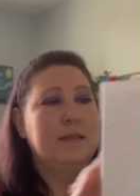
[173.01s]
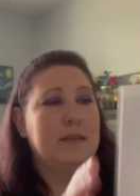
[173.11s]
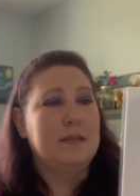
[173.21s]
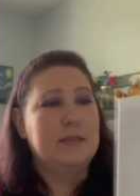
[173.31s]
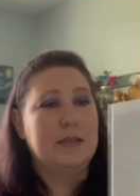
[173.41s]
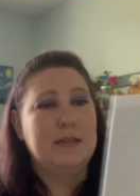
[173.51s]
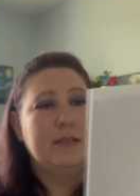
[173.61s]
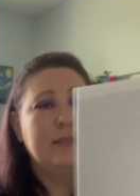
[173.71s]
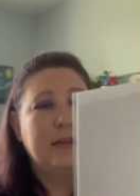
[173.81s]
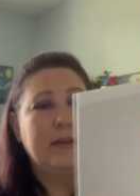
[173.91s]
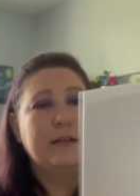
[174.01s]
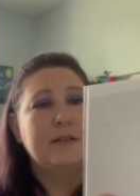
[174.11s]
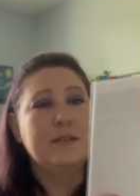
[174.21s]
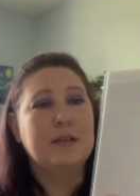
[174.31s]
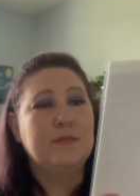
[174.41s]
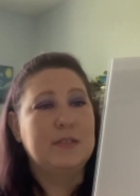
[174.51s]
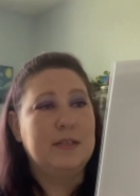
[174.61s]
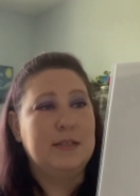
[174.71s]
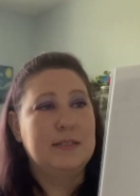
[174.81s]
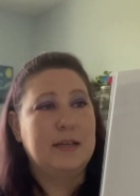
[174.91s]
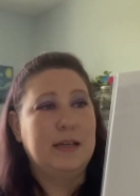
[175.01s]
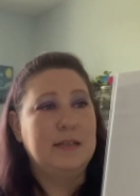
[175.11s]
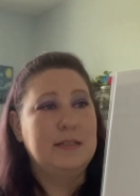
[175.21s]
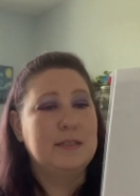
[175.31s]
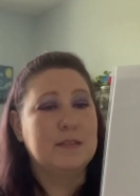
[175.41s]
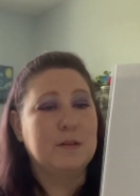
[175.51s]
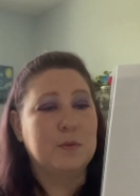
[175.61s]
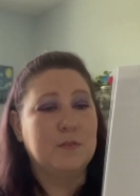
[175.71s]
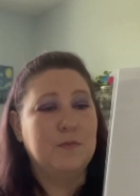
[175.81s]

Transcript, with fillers: This is Tales of the Teen Titans number